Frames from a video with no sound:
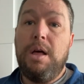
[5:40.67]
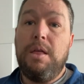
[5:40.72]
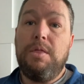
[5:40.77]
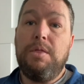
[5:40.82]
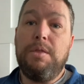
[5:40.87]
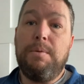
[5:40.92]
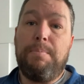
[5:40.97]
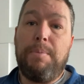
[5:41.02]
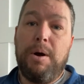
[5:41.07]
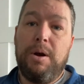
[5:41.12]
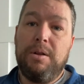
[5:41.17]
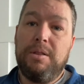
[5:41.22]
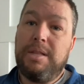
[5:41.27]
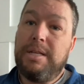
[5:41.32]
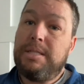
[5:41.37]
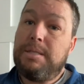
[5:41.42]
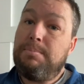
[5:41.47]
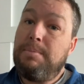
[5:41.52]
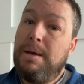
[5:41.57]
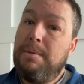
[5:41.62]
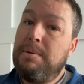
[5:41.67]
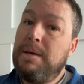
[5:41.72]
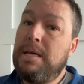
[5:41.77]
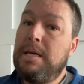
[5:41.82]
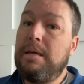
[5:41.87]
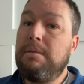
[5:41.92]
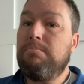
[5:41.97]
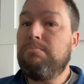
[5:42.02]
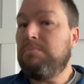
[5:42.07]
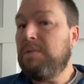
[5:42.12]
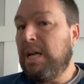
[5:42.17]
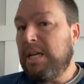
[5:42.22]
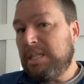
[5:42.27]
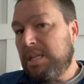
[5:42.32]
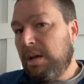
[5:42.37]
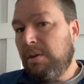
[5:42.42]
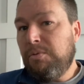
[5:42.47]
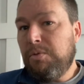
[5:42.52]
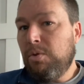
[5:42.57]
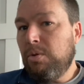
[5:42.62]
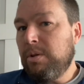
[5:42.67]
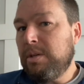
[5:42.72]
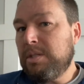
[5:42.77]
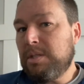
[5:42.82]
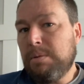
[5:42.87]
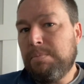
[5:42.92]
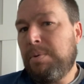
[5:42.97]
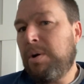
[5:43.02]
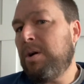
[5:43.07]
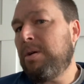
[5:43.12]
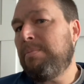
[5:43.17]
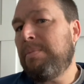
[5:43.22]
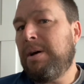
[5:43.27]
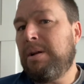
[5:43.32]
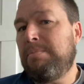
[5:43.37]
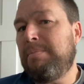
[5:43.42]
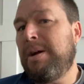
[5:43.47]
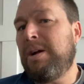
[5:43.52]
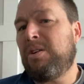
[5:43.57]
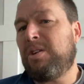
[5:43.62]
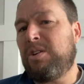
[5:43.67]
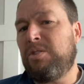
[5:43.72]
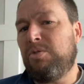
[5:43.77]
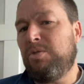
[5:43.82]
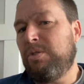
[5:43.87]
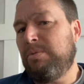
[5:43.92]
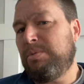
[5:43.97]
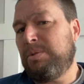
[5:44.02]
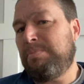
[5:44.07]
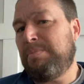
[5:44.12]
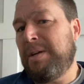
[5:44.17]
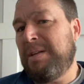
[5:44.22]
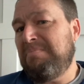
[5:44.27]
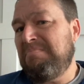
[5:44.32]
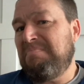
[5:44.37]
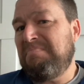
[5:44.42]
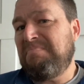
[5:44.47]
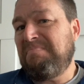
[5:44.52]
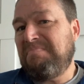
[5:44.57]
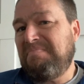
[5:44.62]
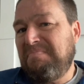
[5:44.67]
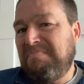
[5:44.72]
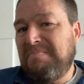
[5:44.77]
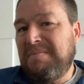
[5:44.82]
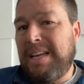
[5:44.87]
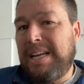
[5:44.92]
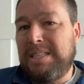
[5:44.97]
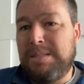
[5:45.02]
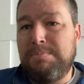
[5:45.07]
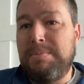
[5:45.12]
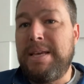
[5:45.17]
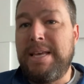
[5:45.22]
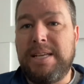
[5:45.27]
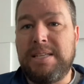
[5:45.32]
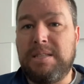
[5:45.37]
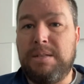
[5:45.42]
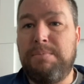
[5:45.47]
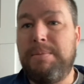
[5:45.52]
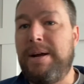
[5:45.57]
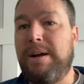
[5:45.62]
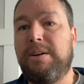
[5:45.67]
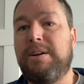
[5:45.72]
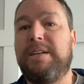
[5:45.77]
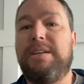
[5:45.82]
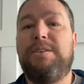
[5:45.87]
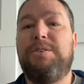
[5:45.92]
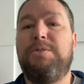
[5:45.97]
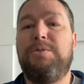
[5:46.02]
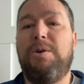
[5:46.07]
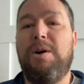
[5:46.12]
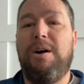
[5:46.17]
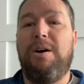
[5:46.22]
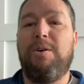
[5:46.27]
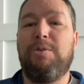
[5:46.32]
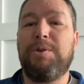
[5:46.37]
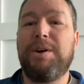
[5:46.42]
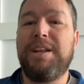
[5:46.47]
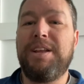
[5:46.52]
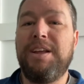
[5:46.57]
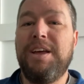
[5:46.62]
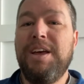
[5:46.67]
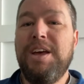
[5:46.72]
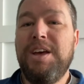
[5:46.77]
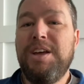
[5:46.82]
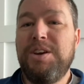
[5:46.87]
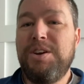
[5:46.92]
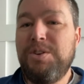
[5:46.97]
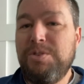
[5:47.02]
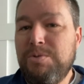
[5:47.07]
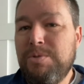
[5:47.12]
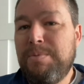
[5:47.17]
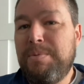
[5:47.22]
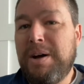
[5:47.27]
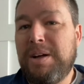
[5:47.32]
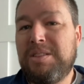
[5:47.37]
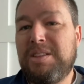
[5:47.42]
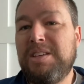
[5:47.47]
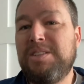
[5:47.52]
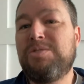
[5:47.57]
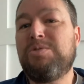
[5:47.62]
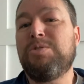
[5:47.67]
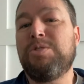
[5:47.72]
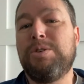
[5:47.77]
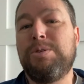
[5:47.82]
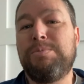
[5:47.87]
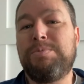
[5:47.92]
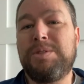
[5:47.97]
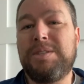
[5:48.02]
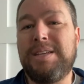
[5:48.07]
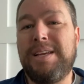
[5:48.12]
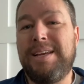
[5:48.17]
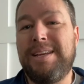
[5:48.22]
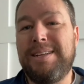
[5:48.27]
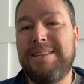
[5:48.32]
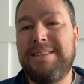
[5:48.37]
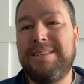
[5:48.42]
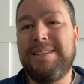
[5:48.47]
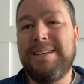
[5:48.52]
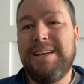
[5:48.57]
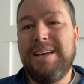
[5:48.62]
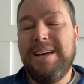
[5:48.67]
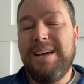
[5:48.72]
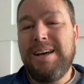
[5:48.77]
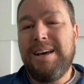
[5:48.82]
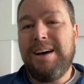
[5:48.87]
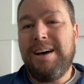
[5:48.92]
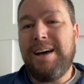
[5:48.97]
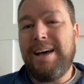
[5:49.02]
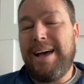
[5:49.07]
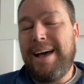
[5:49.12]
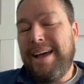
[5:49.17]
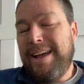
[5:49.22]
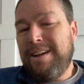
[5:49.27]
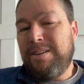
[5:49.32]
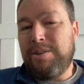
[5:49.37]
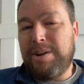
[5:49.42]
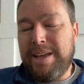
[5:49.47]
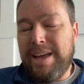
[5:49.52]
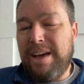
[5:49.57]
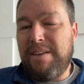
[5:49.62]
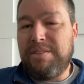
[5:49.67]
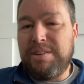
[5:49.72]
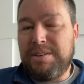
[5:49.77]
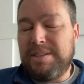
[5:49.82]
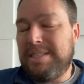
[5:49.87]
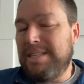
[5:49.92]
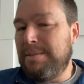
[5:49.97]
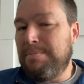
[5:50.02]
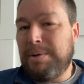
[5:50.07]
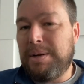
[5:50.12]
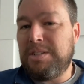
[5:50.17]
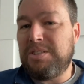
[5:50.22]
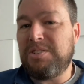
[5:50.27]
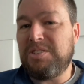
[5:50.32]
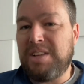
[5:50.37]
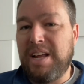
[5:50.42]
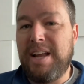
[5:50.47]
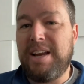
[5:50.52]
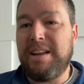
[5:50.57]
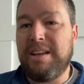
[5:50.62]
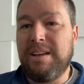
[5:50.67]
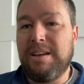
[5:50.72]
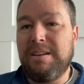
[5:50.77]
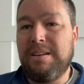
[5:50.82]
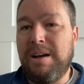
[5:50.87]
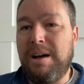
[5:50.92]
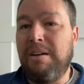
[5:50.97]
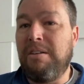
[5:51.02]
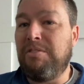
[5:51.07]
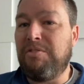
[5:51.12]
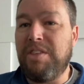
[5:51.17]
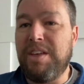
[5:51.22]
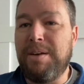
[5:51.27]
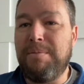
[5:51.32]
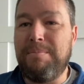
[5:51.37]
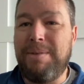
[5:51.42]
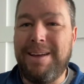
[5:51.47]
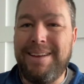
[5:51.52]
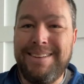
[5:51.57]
The part that's maybe less helpful is the part about American groups, but that's me as an American who already knew about these groups and I already have a deep understanding of them.